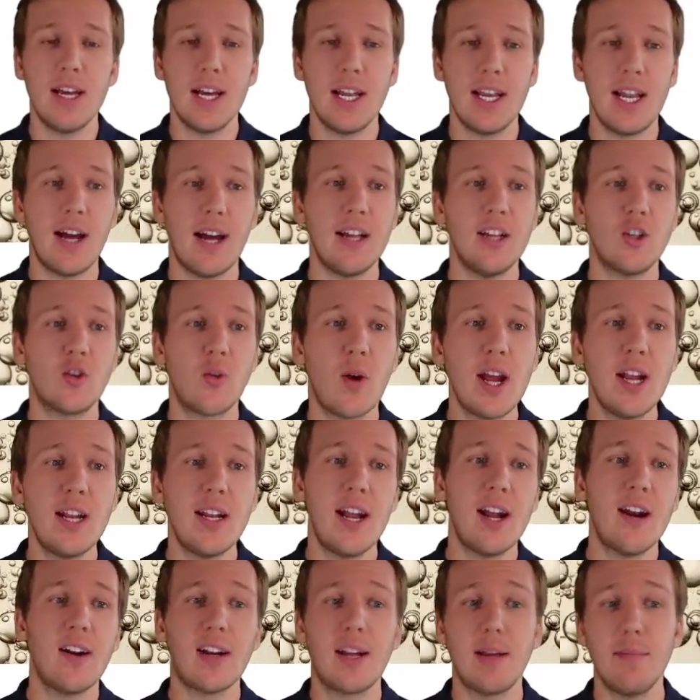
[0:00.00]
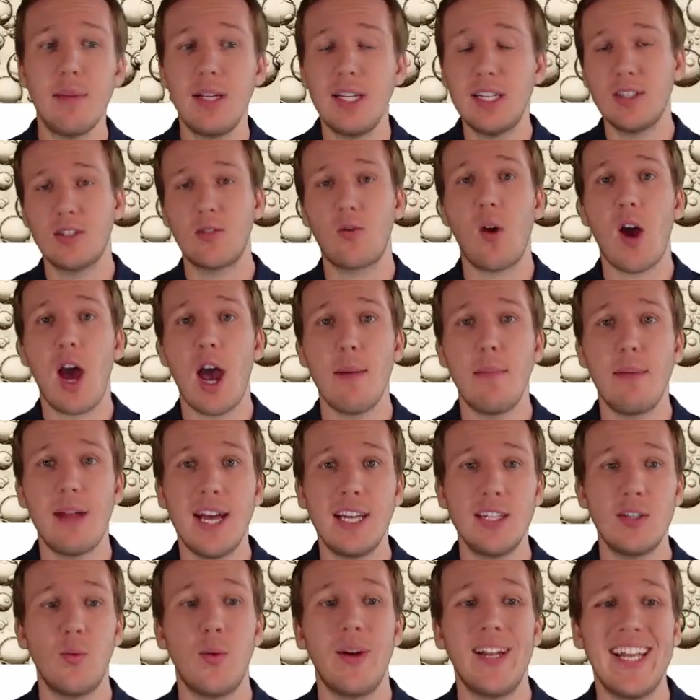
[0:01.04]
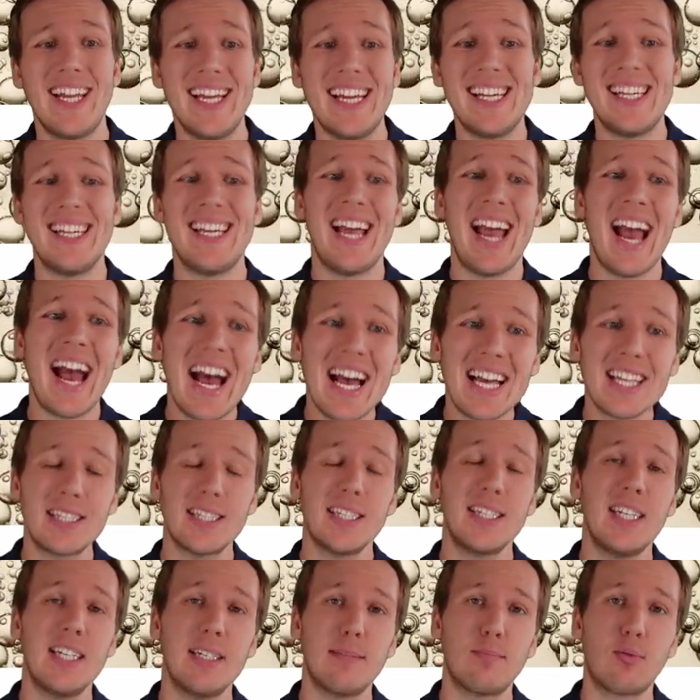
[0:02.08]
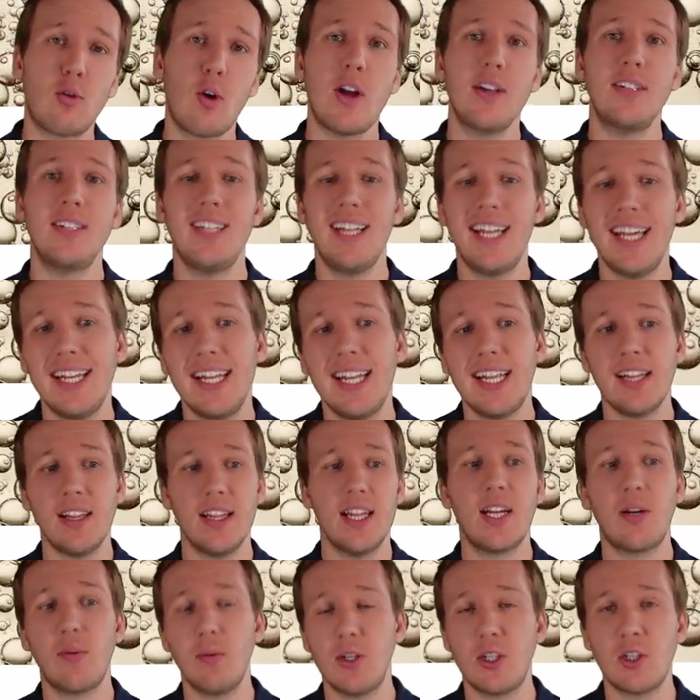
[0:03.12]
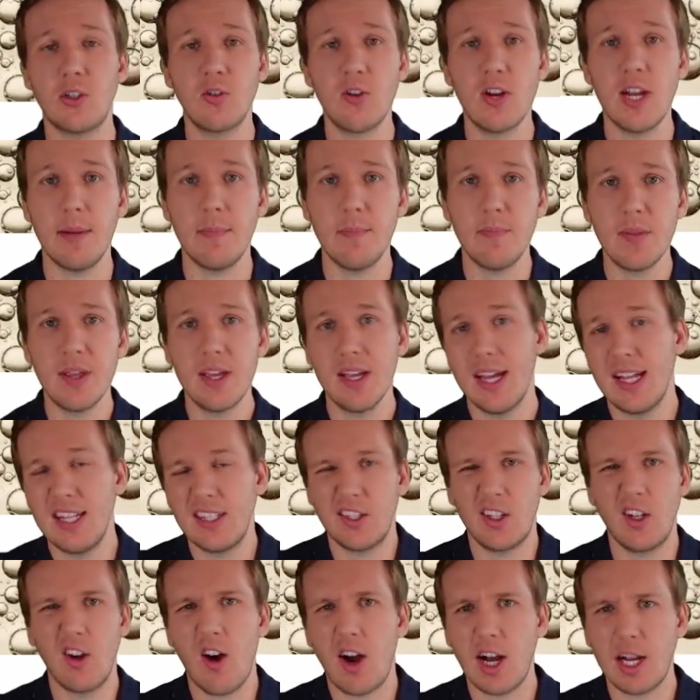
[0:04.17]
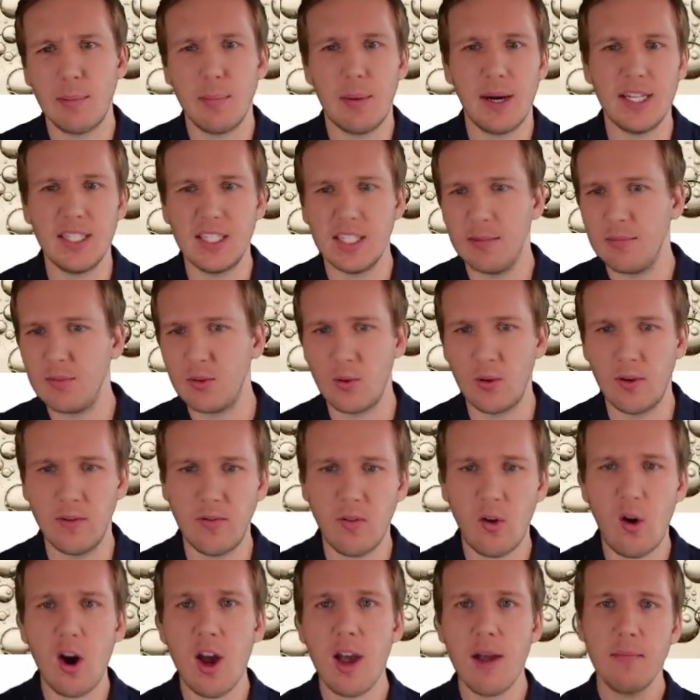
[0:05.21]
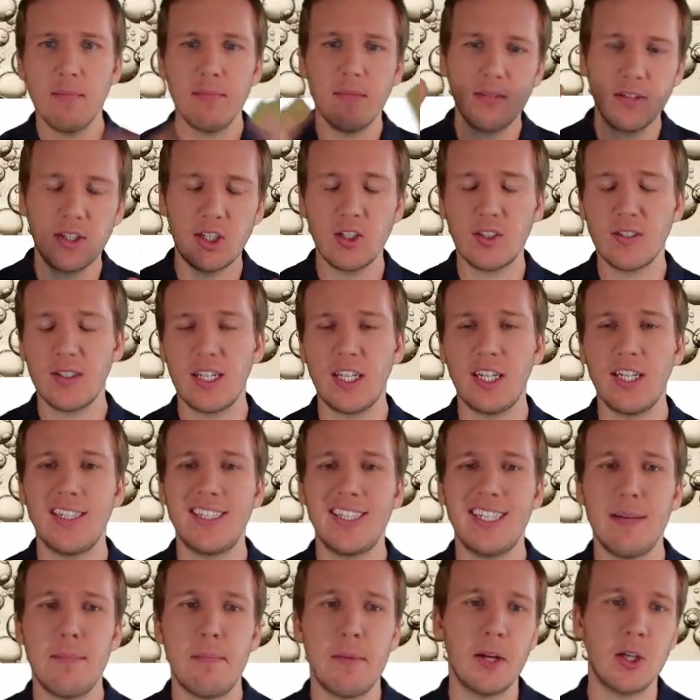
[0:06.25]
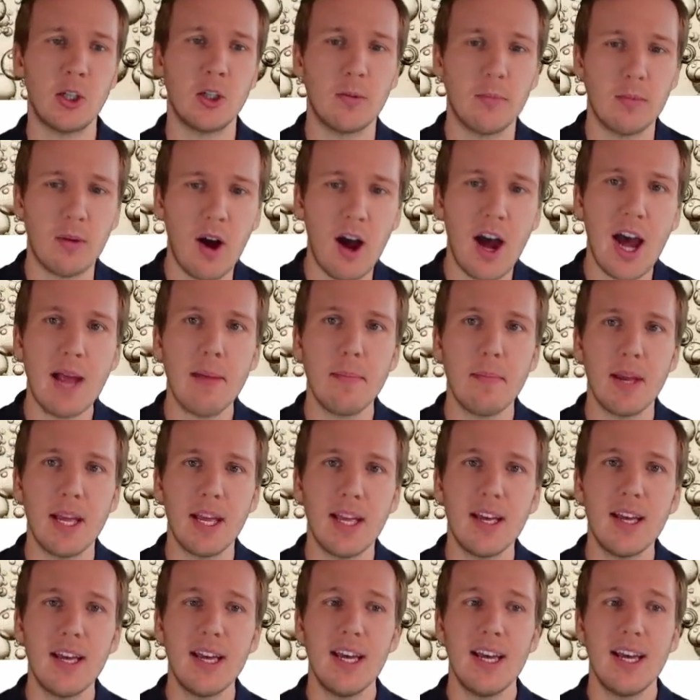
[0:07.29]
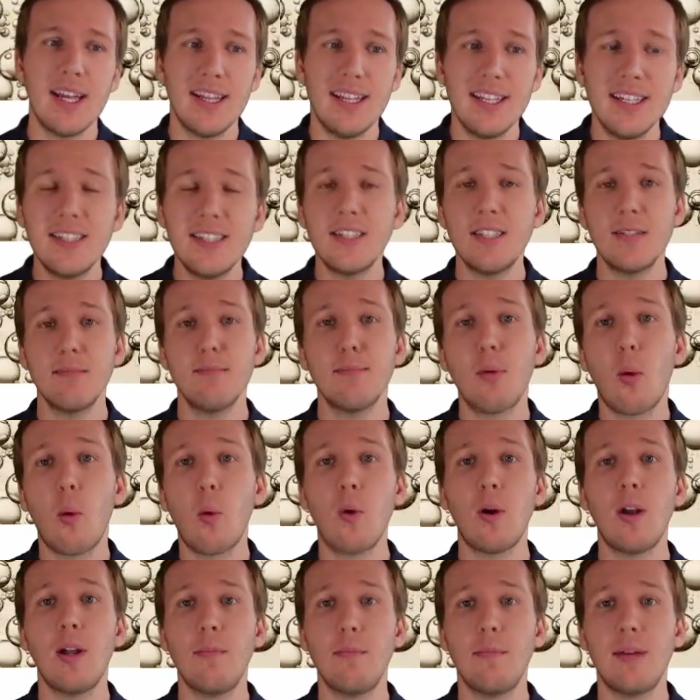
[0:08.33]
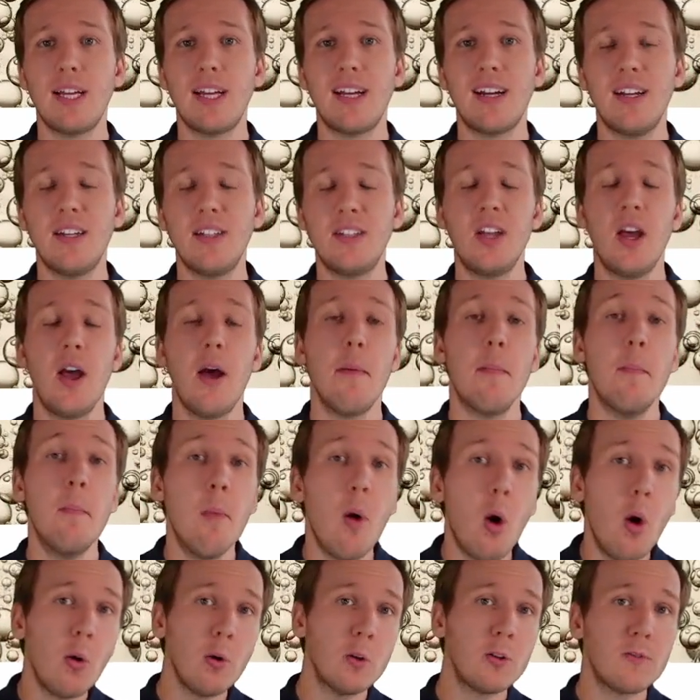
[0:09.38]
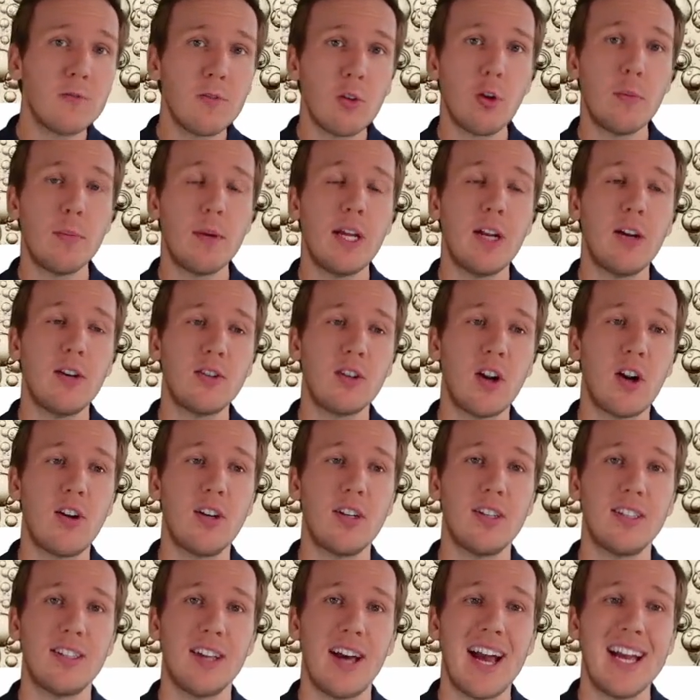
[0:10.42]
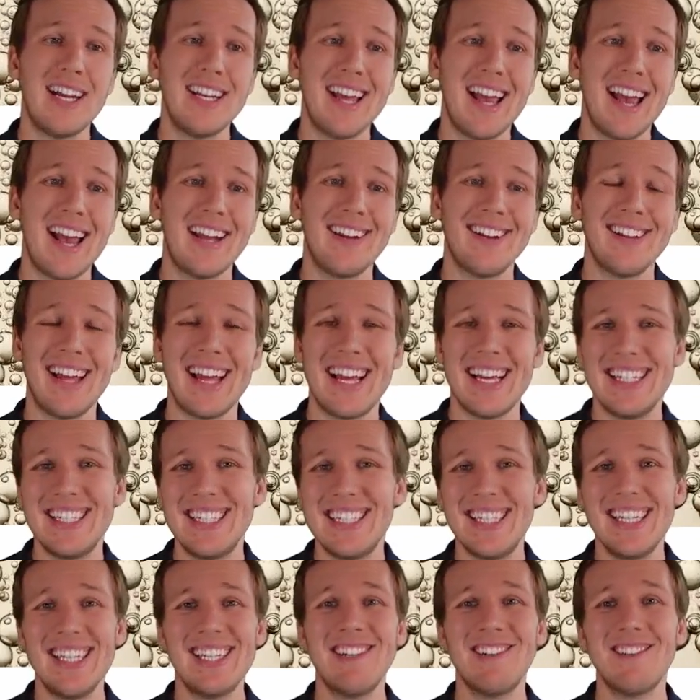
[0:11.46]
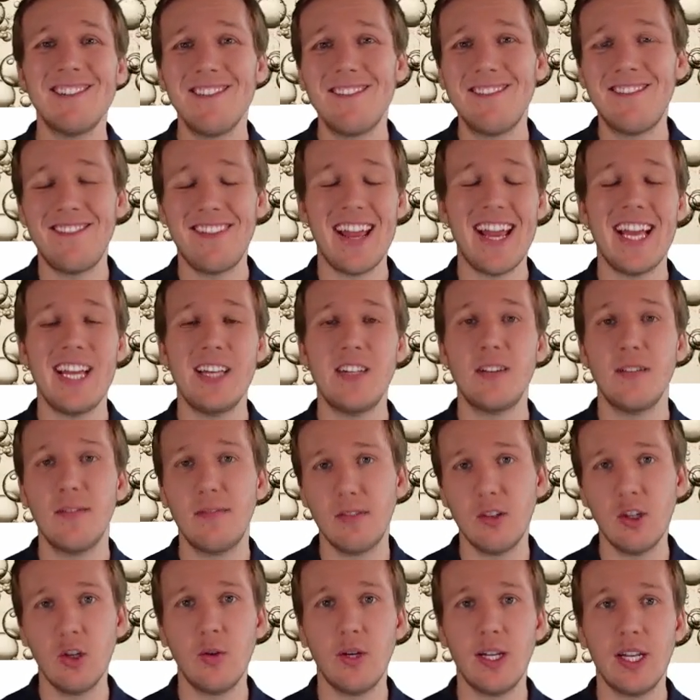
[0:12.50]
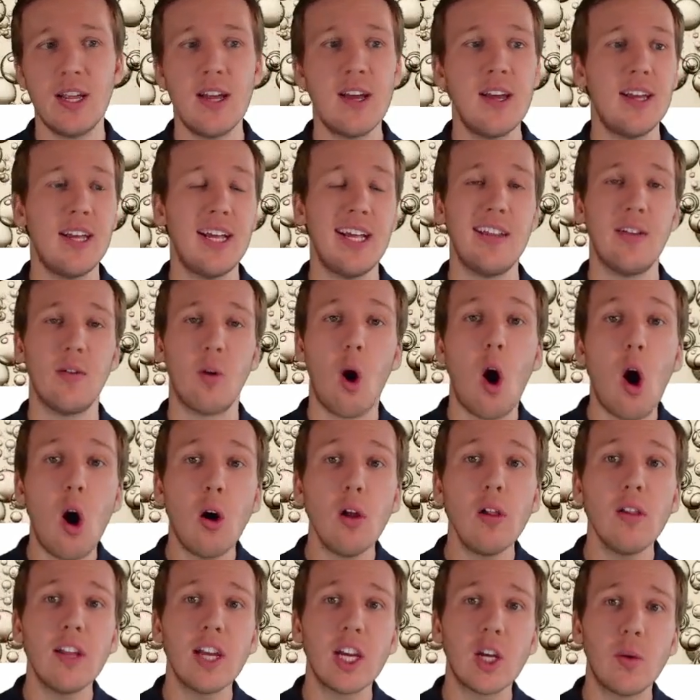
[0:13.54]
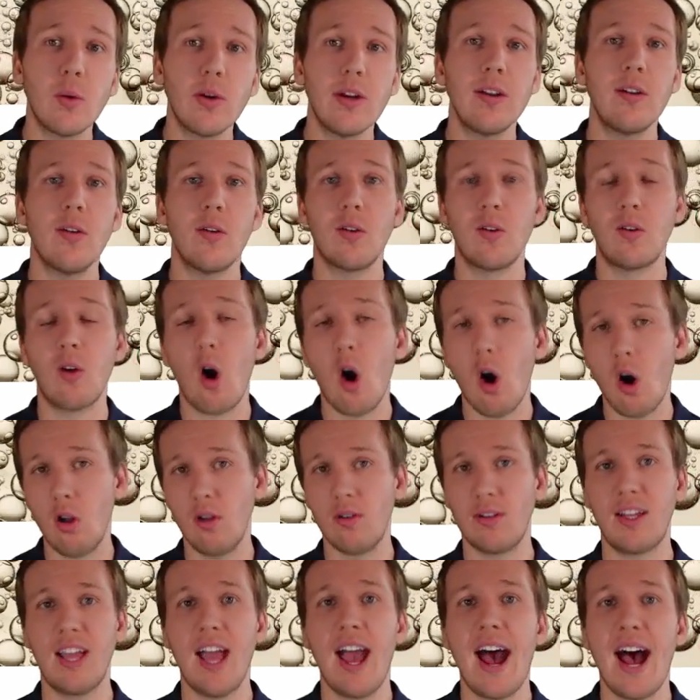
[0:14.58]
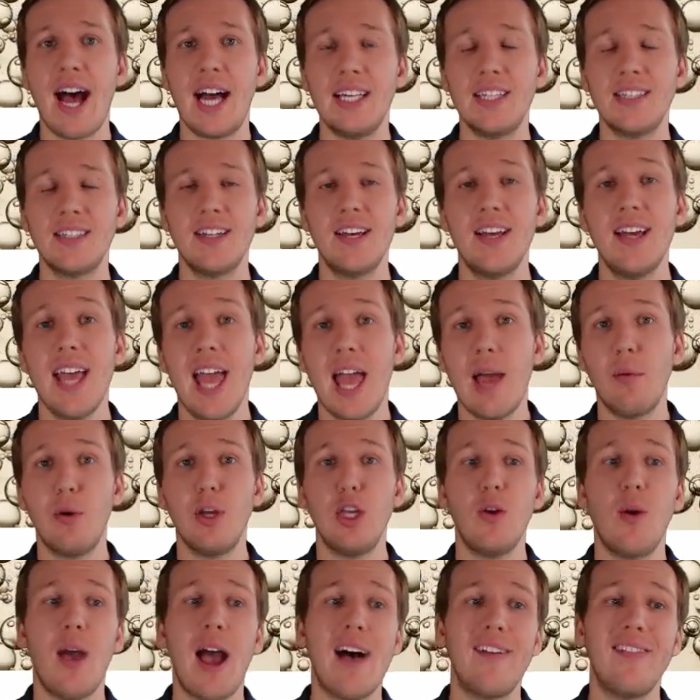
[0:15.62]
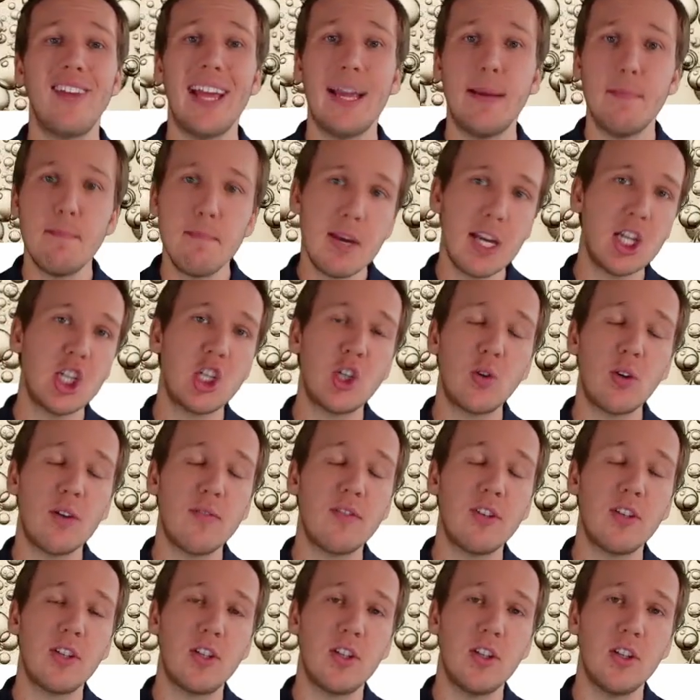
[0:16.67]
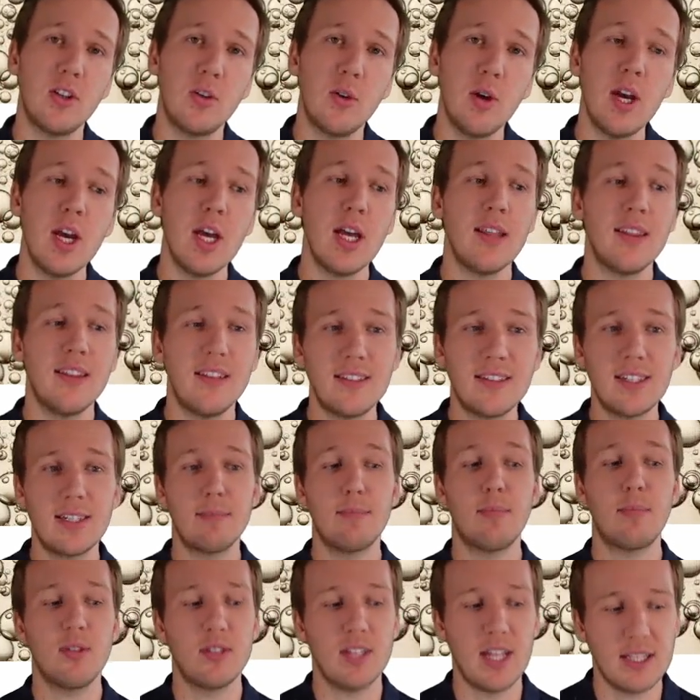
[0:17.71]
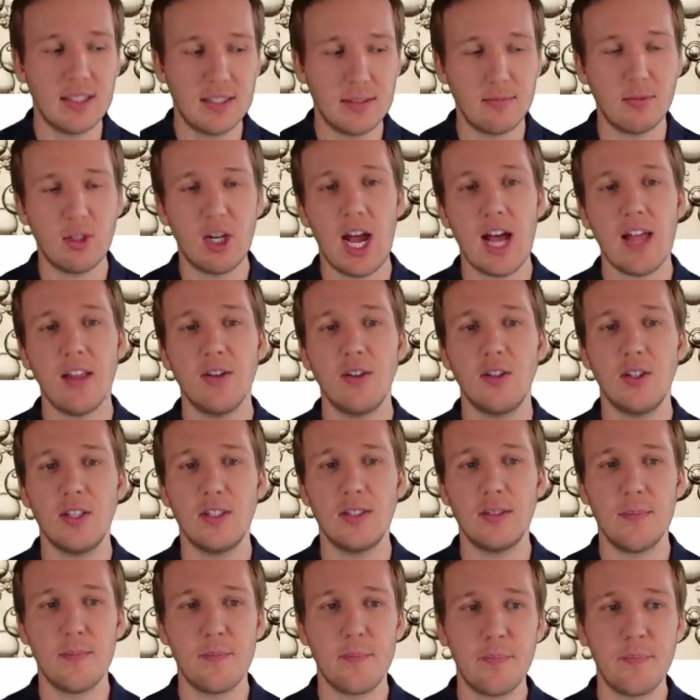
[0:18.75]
Now, entrained air can be described as when a gas is present in a liquid stream. It's going to occupy some sort of volume, just like you see pictured behind me. This is important because most flow meters are designed to handle a single phase fluid, either all liquid or all gas. And when you have a mixture of the two, this can present some challenges.